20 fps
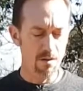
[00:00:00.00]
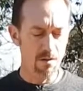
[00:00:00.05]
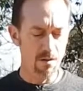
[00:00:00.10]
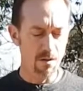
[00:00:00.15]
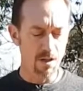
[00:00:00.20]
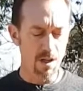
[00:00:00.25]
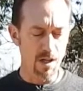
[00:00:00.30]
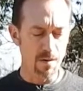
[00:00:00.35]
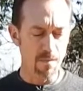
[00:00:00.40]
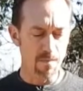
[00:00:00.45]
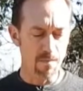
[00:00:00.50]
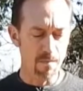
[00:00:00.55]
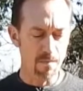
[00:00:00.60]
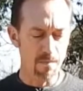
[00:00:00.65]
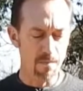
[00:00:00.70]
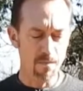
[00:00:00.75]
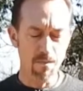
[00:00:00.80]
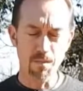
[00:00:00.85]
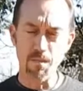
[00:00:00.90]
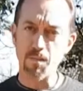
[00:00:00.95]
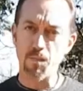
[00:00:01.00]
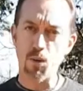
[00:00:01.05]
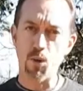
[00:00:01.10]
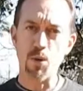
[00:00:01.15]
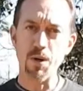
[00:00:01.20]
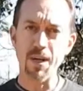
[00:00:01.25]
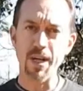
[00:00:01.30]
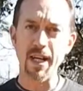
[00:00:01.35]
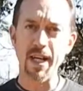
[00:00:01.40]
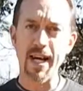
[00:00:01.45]
the
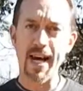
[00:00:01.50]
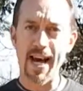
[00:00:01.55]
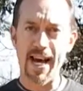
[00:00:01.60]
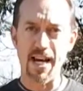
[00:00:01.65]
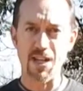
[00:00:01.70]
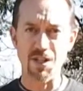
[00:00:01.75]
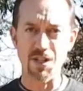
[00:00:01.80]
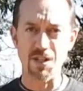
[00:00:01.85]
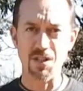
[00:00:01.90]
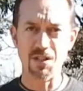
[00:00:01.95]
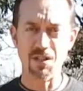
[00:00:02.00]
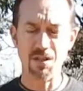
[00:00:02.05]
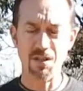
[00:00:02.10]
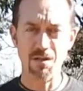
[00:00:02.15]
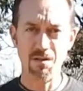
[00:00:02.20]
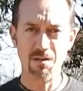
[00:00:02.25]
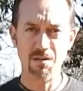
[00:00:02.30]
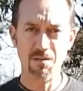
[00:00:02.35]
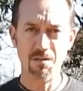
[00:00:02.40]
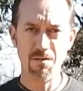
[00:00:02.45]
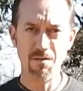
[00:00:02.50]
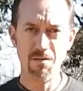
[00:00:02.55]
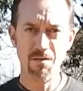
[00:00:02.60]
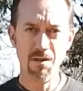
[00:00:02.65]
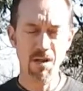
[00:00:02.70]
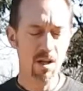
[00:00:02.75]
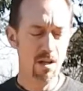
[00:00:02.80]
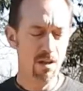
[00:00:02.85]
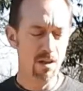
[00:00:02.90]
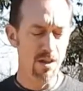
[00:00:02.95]
boarding hatchets
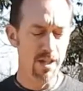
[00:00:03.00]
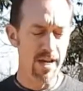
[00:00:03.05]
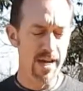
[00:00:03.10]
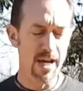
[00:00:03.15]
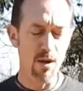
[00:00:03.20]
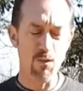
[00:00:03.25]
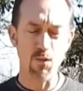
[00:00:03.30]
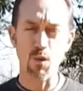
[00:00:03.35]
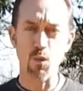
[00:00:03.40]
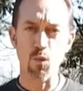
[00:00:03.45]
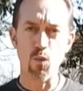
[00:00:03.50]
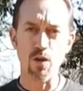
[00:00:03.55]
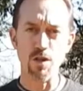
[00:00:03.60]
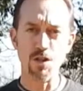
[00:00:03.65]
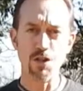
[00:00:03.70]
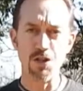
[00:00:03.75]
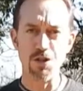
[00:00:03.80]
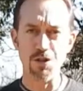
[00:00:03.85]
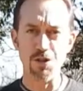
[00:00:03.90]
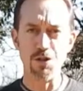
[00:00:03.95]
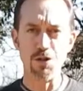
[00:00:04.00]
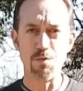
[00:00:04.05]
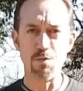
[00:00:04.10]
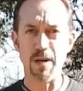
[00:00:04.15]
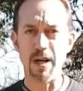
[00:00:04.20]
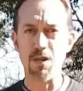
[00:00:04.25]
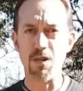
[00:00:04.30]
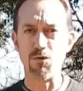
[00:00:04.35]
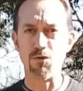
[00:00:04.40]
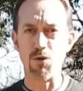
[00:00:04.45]
that were once used
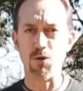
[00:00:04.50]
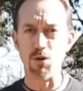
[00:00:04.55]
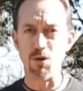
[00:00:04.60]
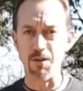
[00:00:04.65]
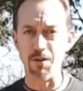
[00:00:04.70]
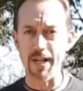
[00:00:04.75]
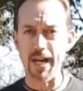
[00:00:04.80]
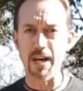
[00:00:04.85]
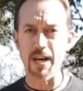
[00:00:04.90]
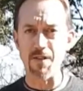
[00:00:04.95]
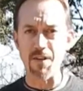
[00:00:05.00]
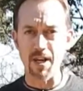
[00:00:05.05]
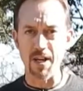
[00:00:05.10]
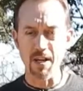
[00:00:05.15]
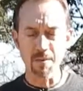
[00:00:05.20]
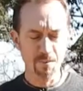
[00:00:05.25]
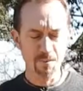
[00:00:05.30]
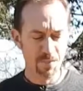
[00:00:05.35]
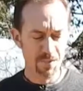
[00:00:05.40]
by the Royal Navy.